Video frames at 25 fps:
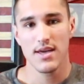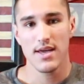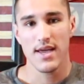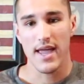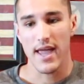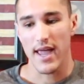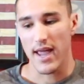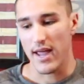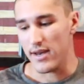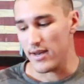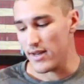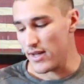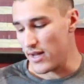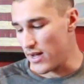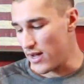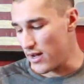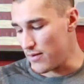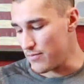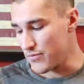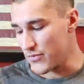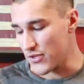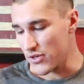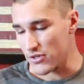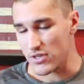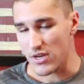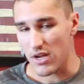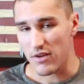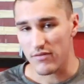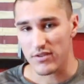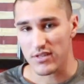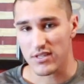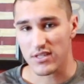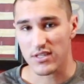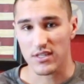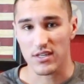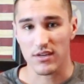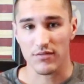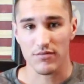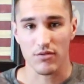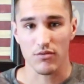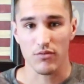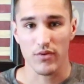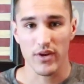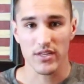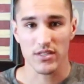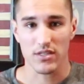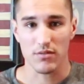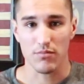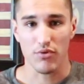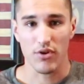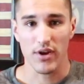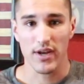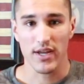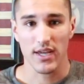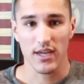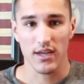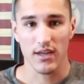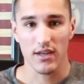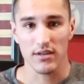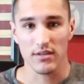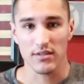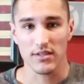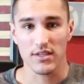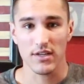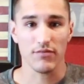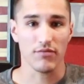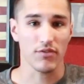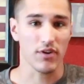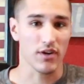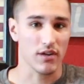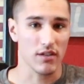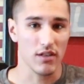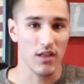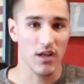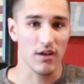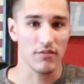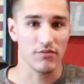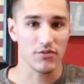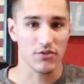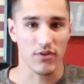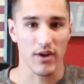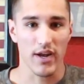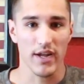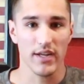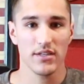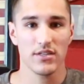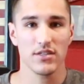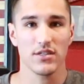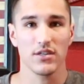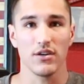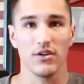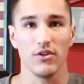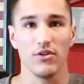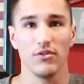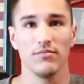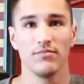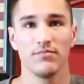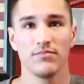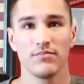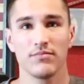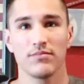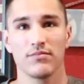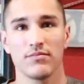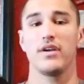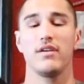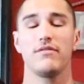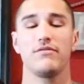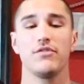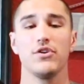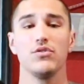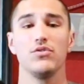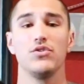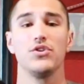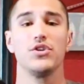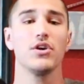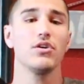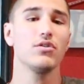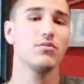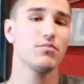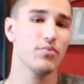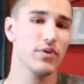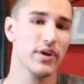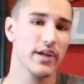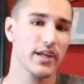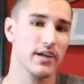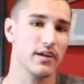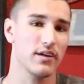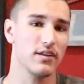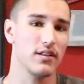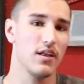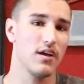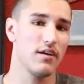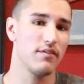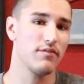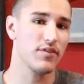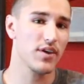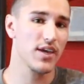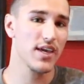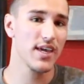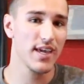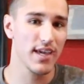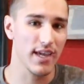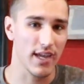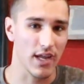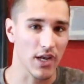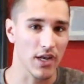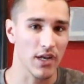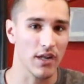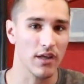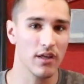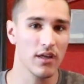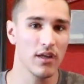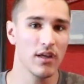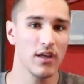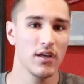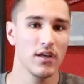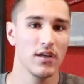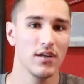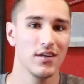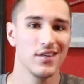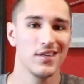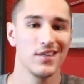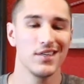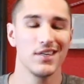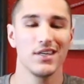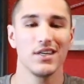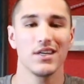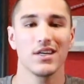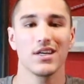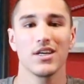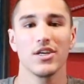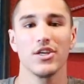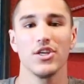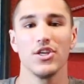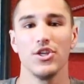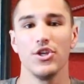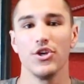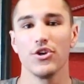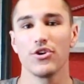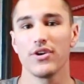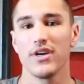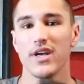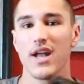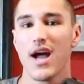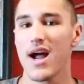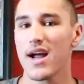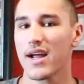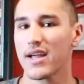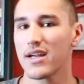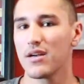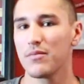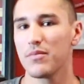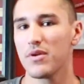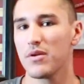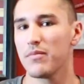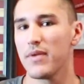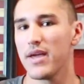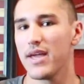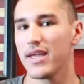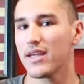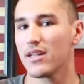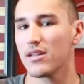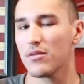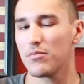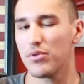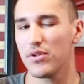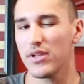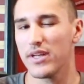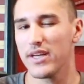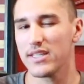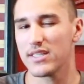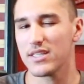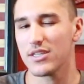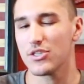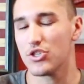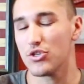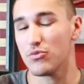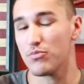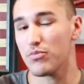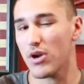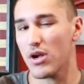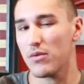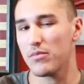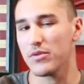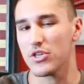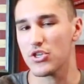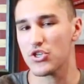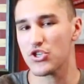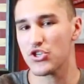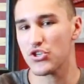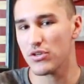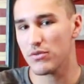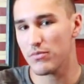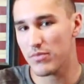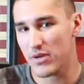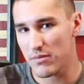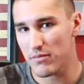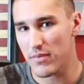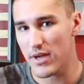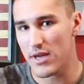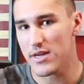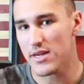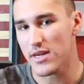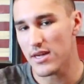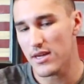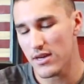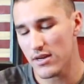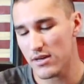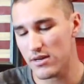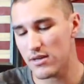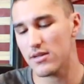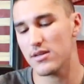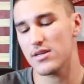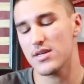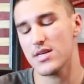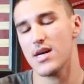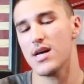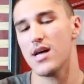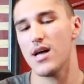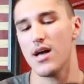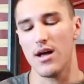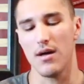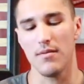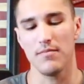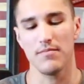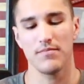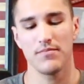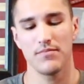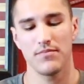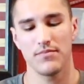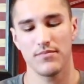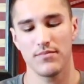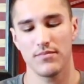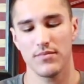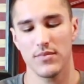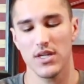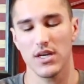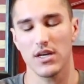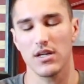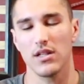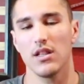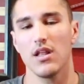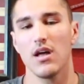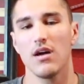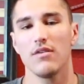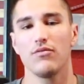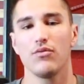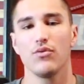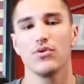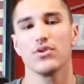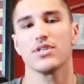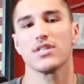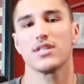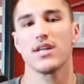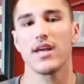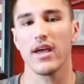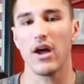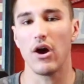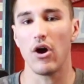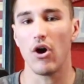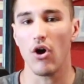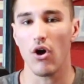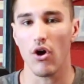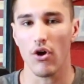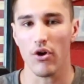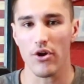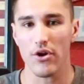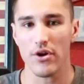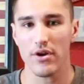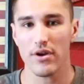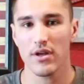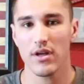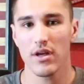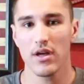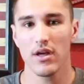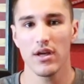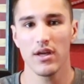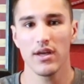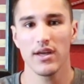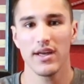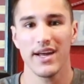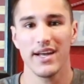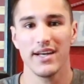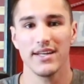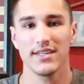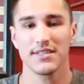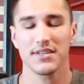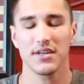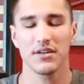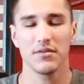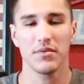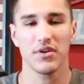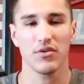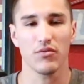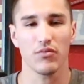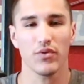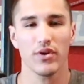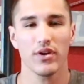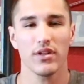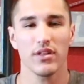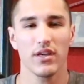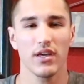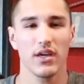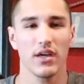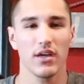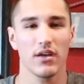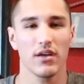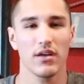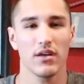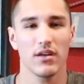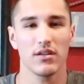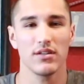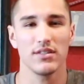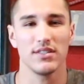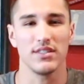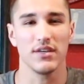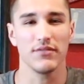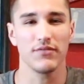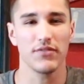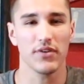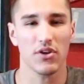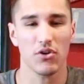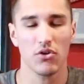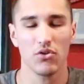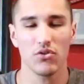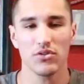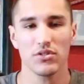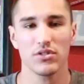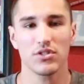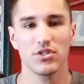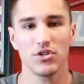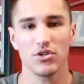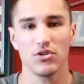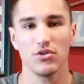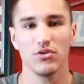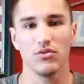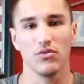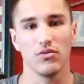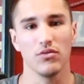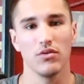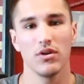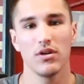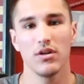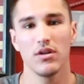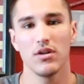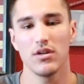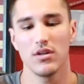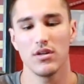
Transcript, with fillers: and there's obviously different ways to break in different gloves, right? So if you don't break a glove in, you're not going to be making the plays that you probably should be making. The glove will stay hard, and it's going to be really difficult to